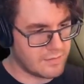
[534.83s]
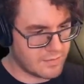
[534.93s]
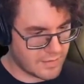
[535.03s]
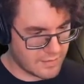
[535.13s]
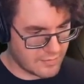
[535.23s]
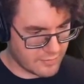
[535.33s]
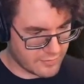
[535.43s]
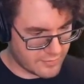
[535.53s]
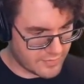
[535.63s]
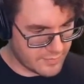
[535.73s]
they are
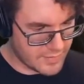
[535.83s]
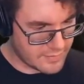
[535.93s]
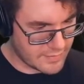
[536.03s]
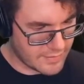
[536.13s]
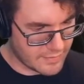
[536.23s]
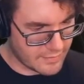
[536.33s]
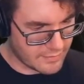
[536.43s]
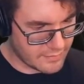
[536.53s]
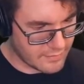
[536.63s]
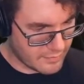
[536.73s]

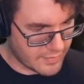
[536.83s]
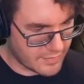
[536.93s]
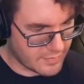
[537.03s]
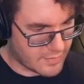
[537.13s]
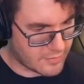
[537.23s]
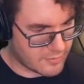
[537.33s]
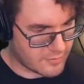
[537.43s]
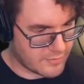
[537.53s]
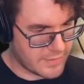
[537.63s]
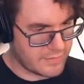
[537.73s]
simulating the
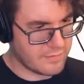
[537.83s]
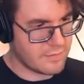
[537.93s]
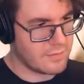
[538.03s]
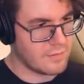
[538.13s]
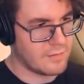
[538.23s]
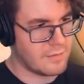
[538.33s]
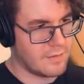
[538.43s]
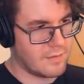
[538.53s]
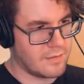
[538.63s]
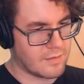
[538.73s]
Harlequin
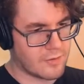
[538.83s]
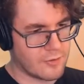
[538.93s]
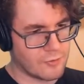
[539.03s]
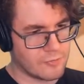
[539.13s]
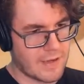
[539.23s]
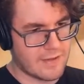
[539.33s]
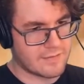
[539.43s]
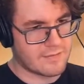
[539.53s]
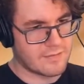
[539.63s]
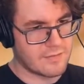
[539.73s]

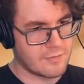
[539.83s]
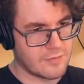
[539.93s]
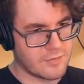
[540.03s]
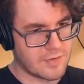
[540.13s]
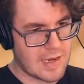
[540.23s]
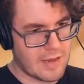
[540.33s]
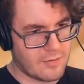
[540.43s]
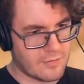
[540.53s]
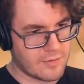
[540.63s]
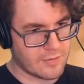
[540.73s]
Caress, which is an
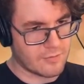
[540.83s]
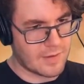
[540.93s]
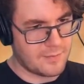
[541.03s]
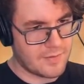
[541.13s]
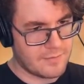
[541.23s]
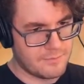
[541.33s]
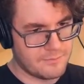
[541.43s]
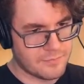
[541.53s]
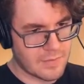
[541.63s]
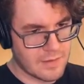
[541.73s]
Eldar weapon.
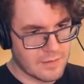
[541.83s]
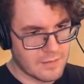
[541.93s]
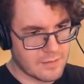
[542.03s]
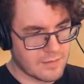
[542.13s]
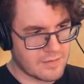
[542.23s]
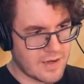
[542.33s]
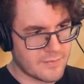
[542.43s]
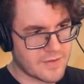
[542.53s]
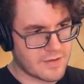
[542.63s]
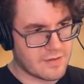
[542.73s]
I'm
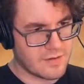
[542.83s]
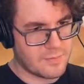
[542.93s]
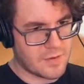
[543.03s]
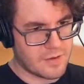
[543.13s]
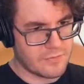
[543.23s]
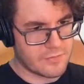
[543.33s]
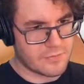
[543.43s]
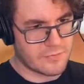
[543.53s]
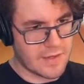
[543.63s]
going to clip off sort of the